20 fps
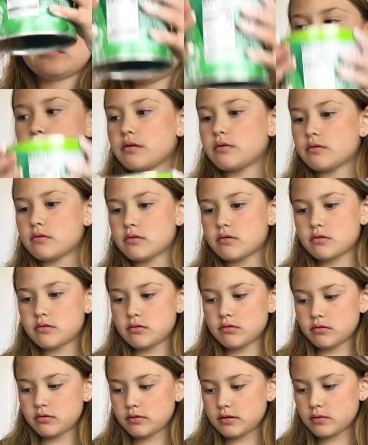into
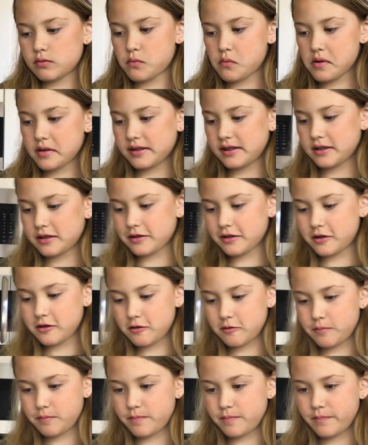1
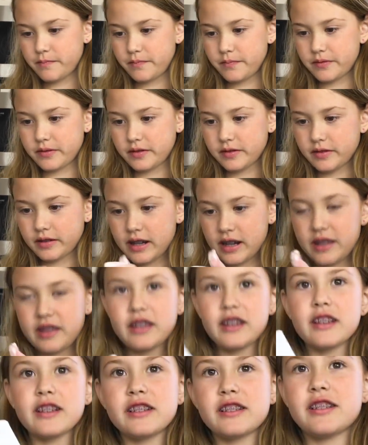scoop. I
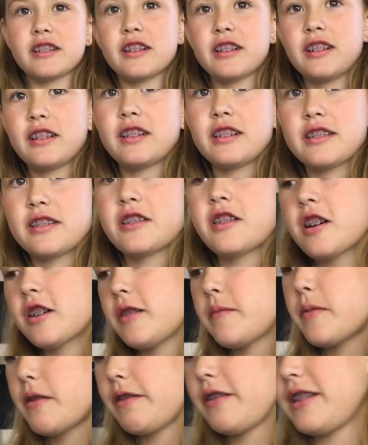think it's
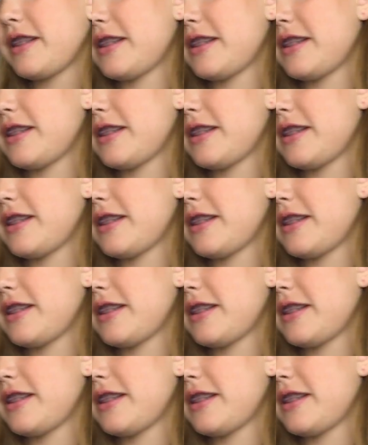talking about